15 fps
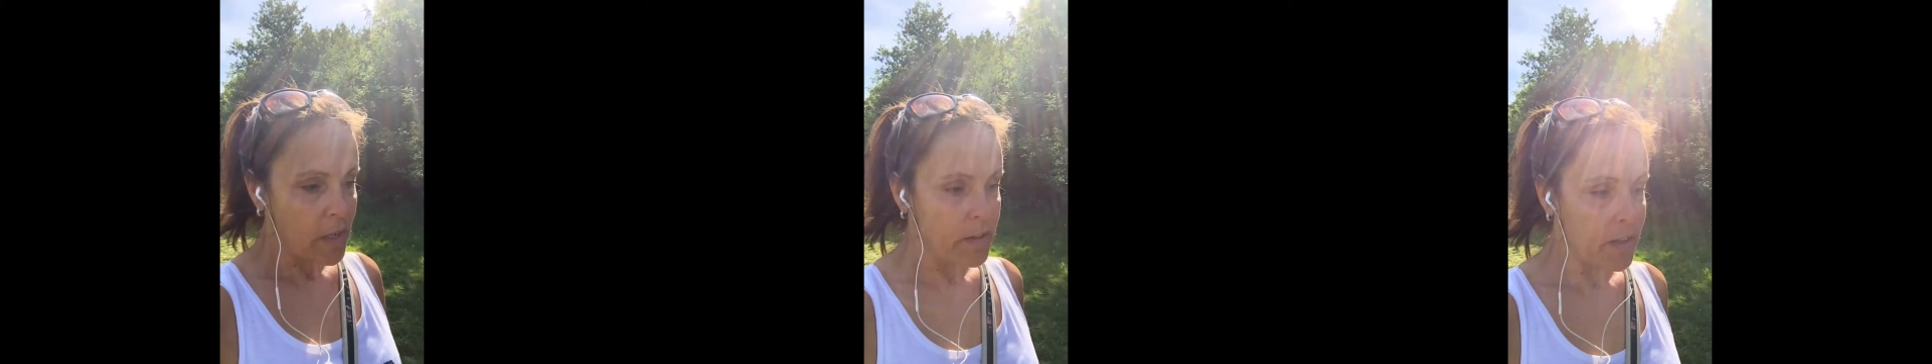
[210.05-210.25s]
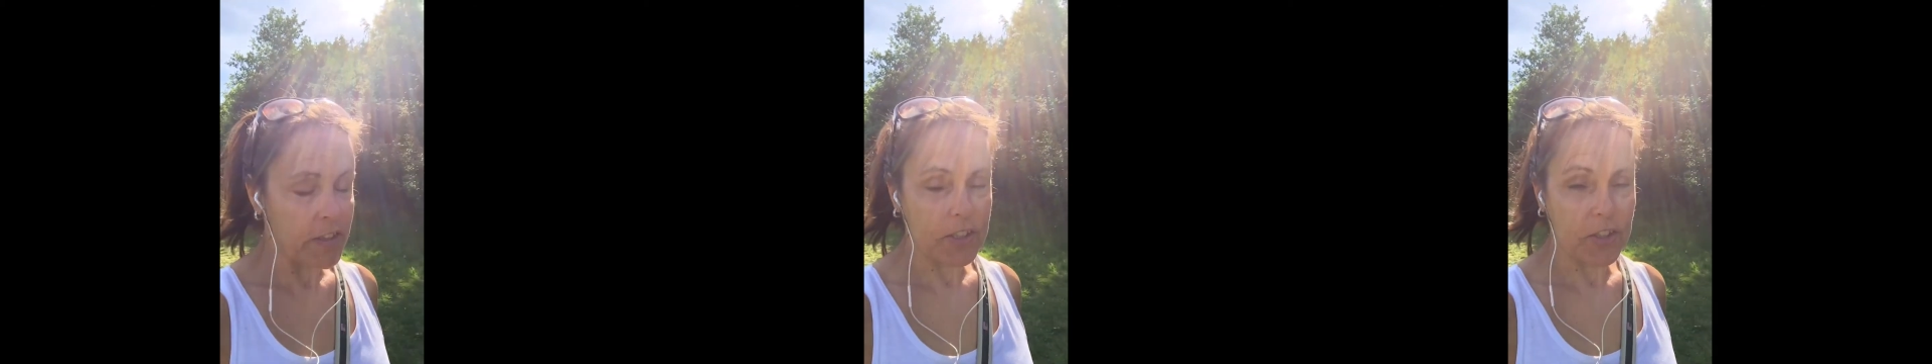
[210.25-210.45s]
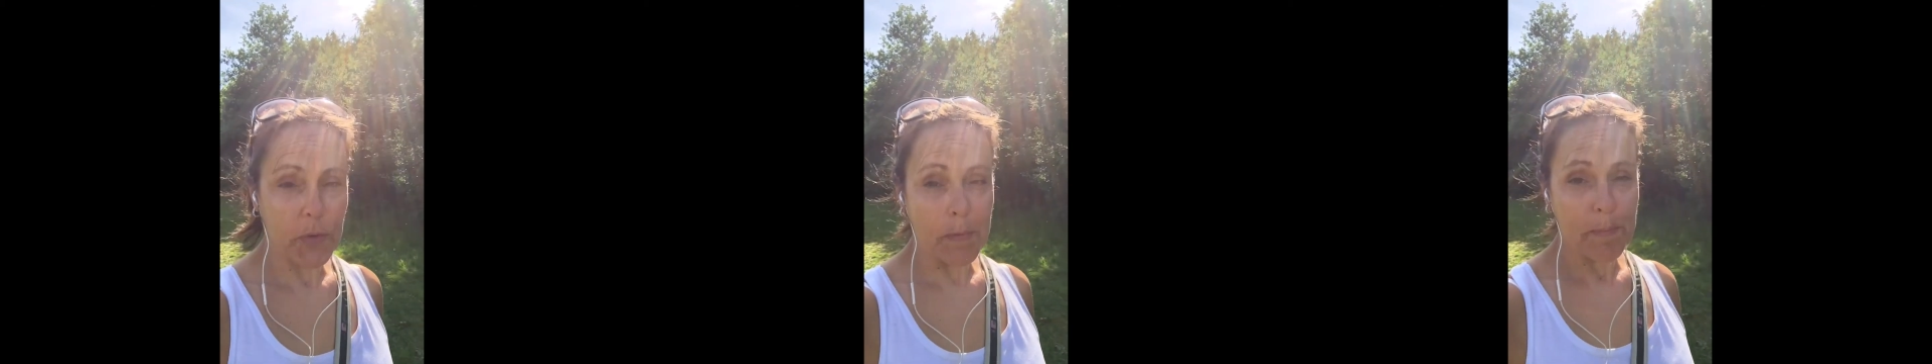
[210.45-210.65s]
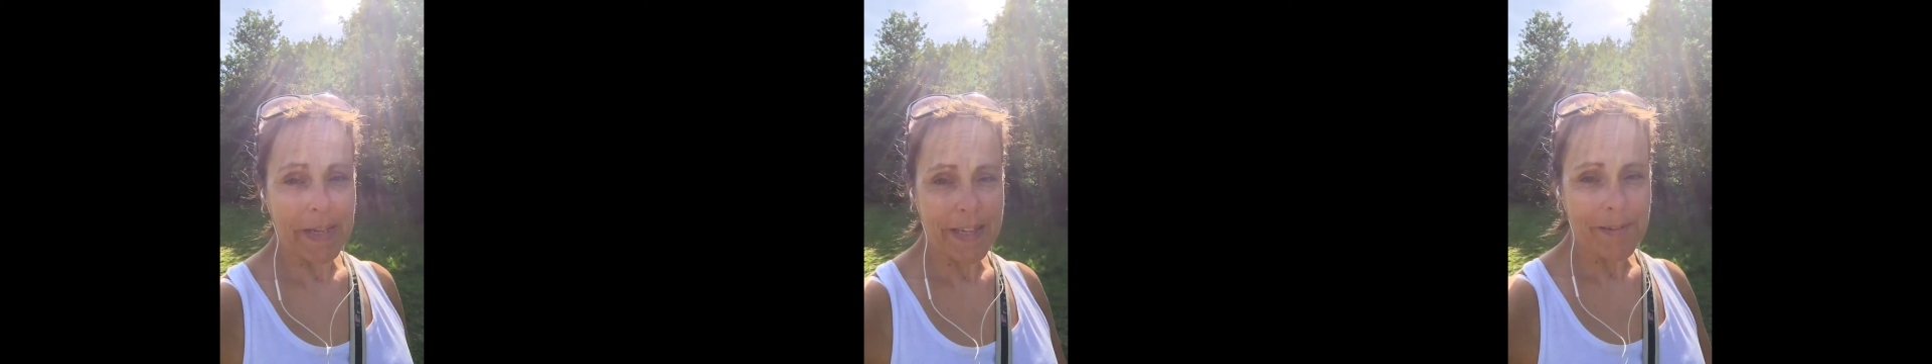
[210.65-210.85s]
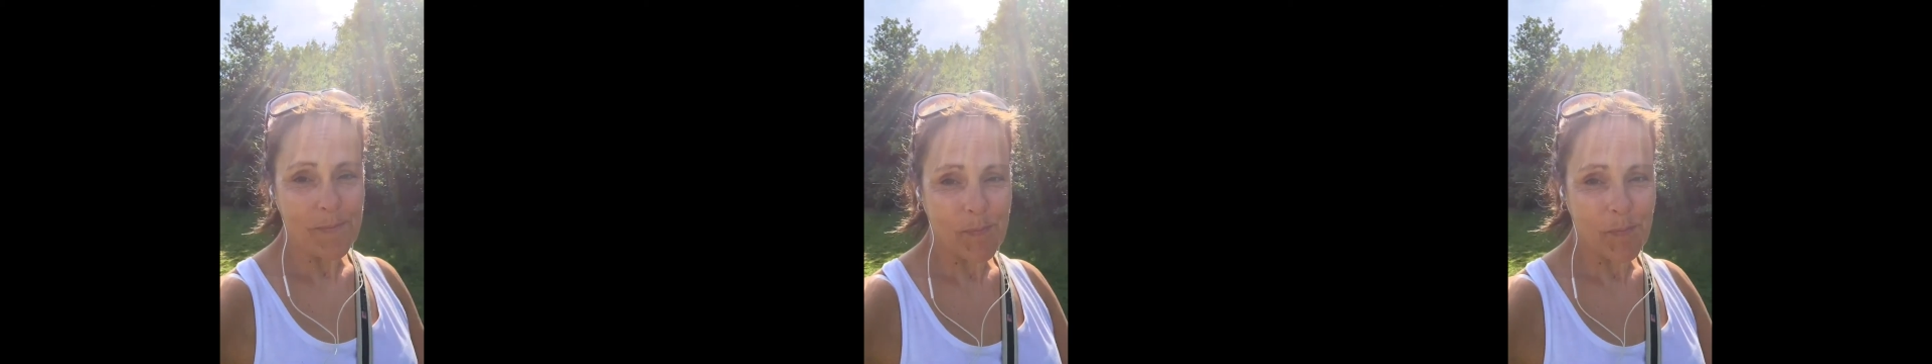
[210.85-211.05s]
Nothing to do with
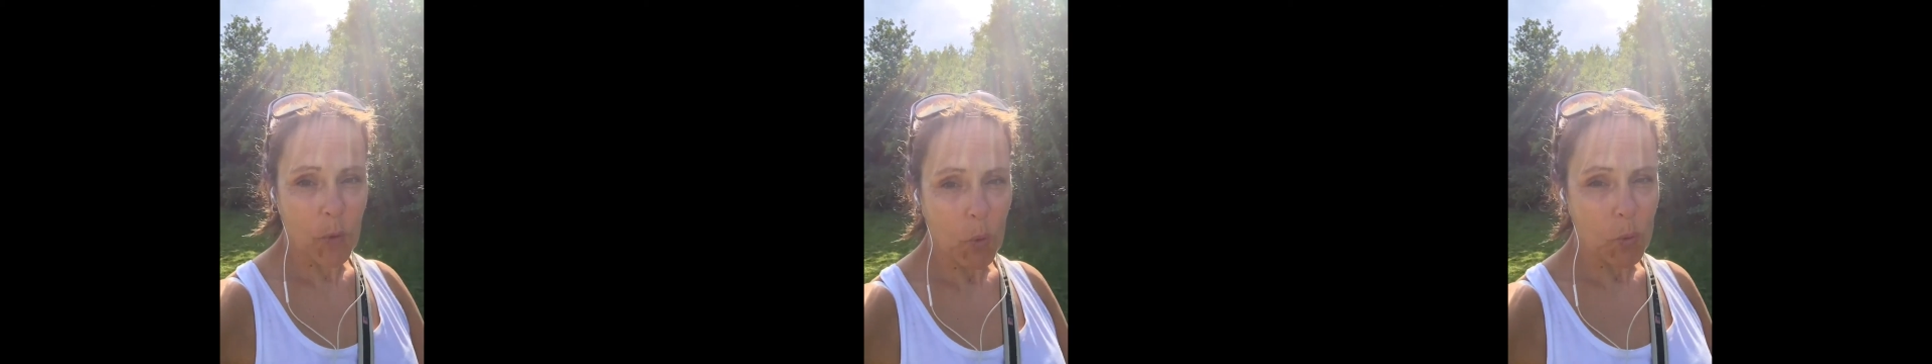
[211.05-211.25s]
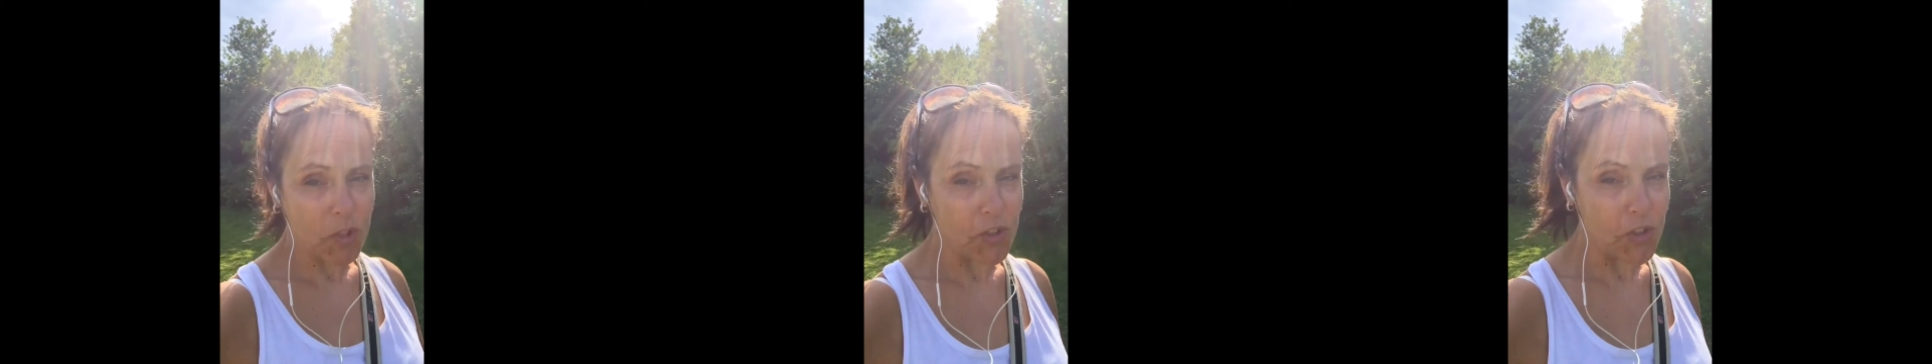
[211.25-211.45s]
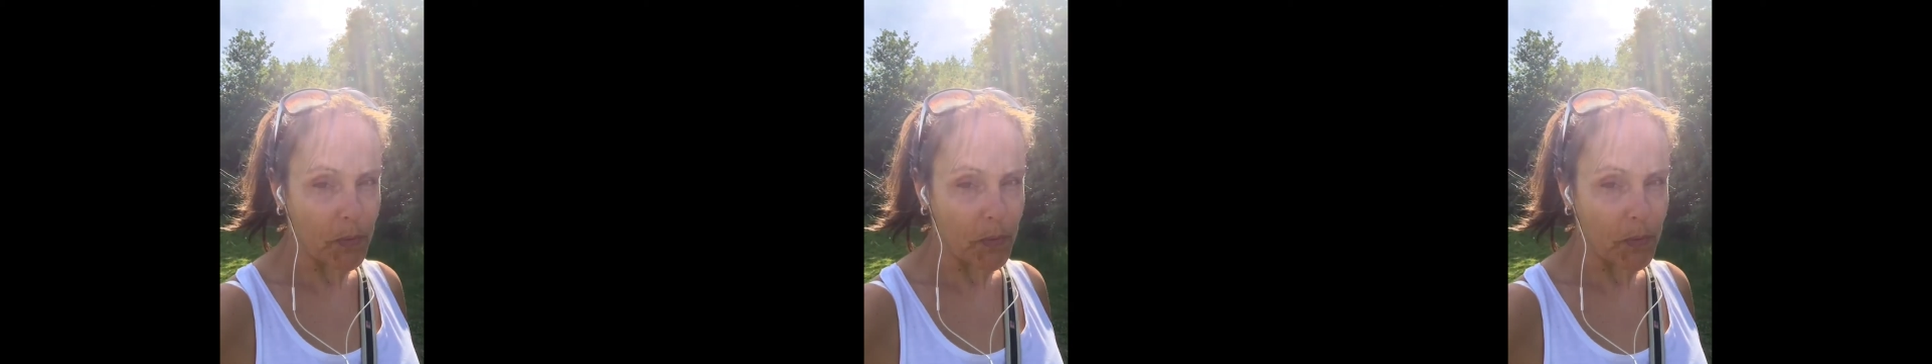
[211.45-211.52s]
me, all to